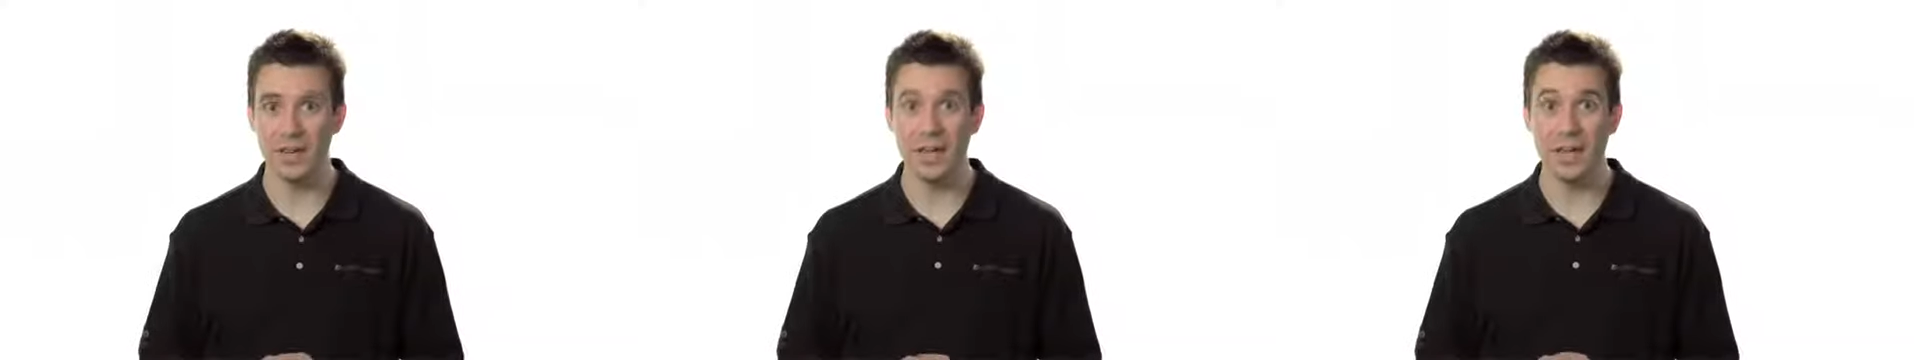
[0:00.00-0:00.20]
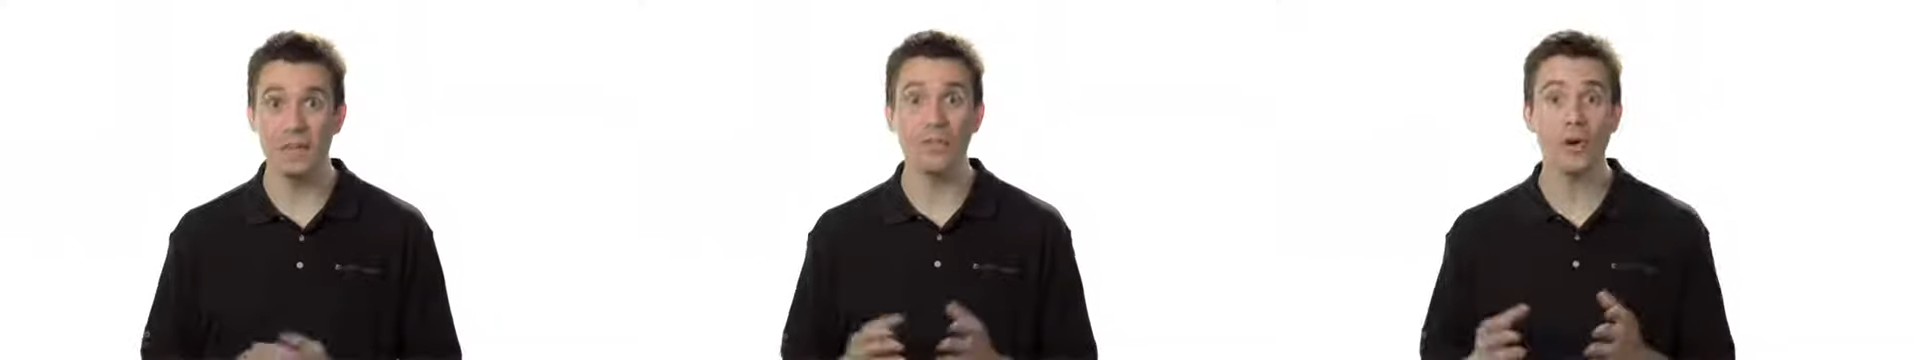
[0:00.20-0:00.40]

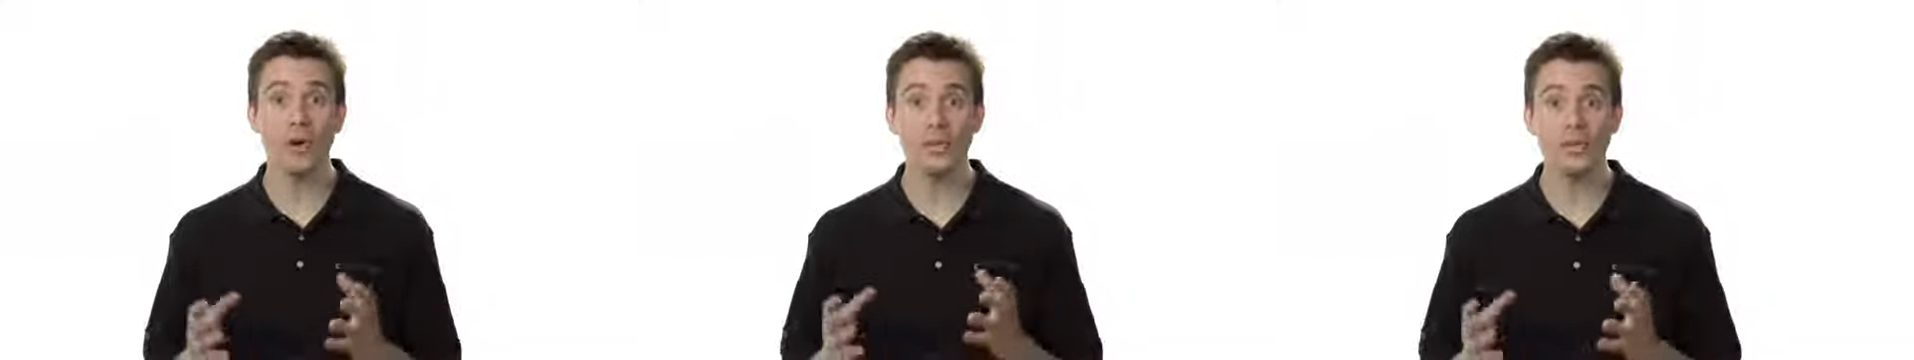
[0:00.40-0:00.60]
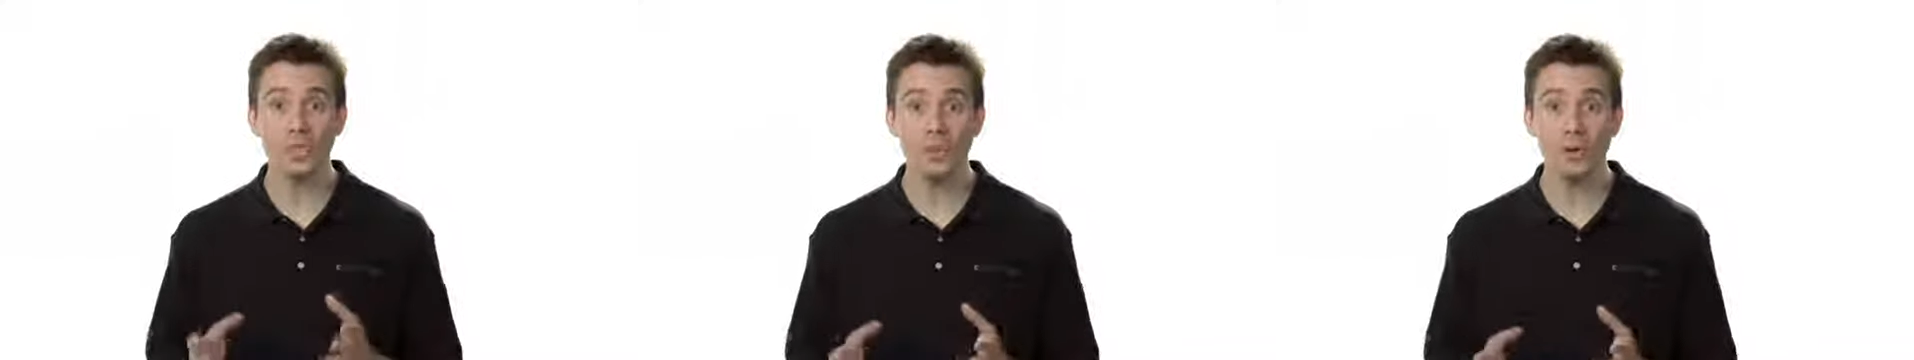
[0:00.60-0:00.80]
And if there are
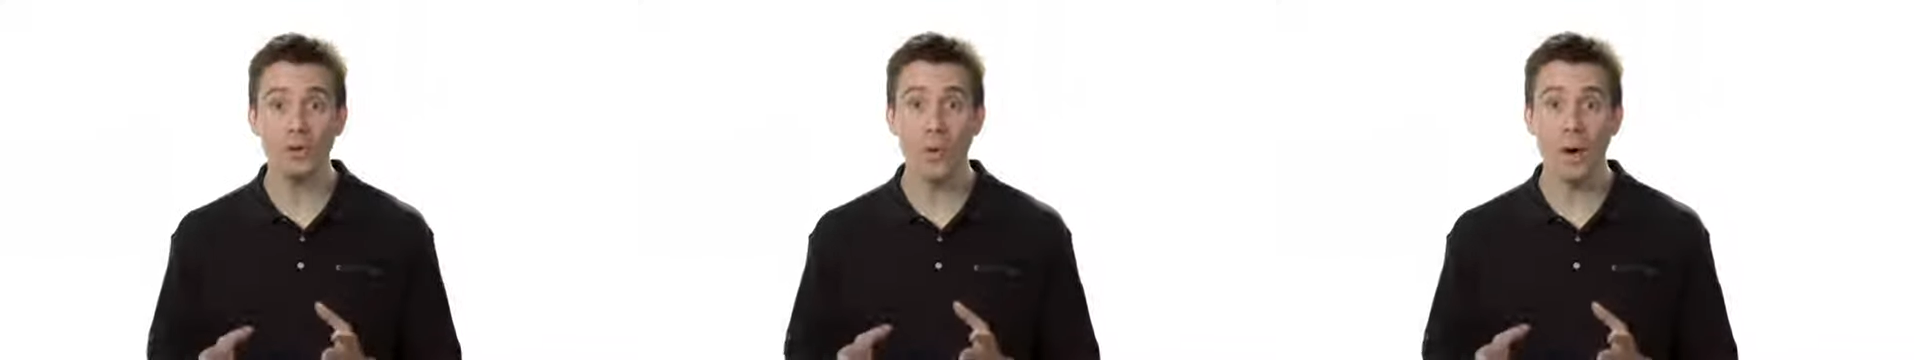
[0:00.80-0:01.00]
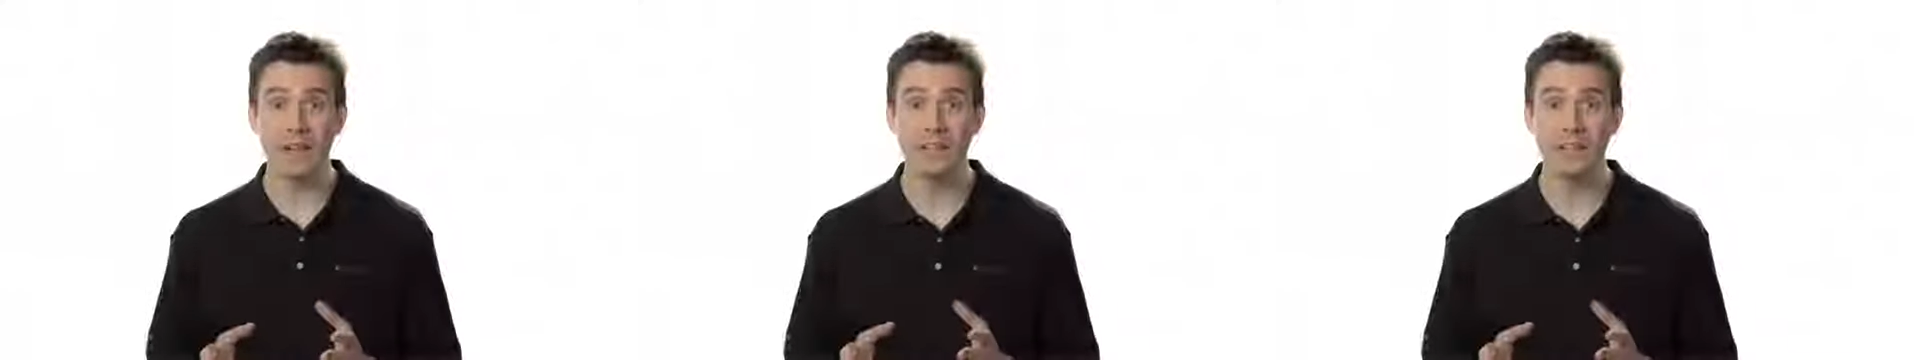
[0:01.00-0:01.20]
still
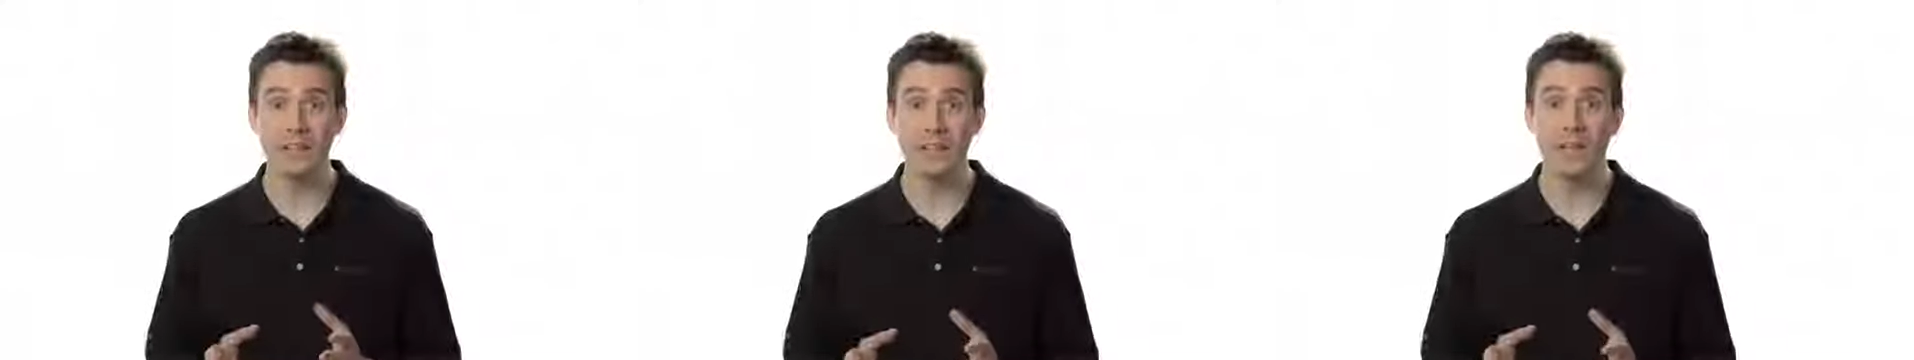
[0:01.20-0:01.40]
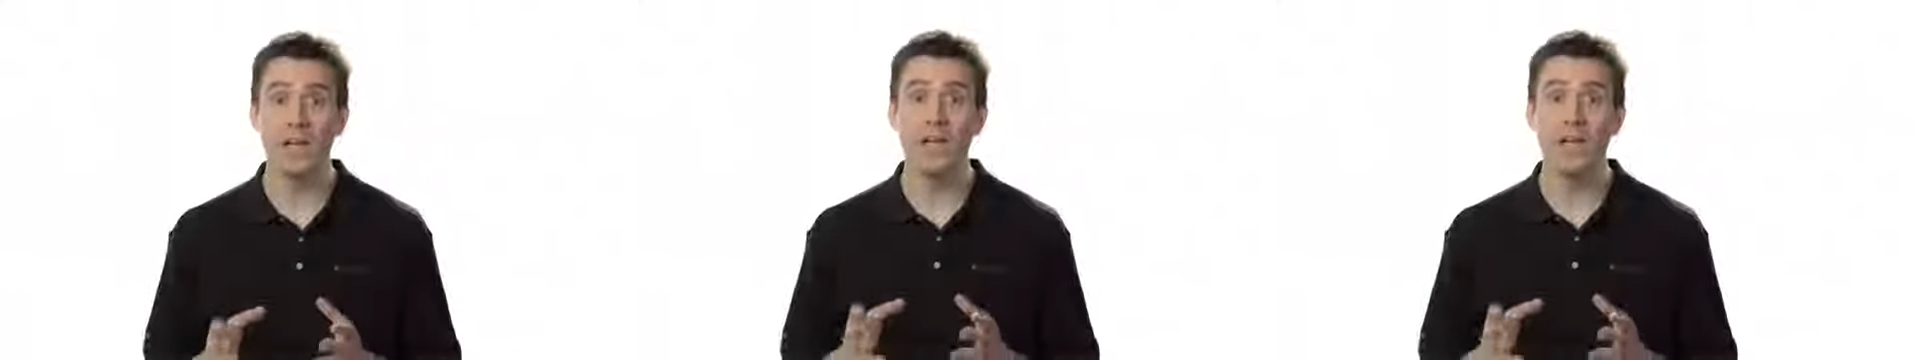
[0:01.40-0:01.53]
questions,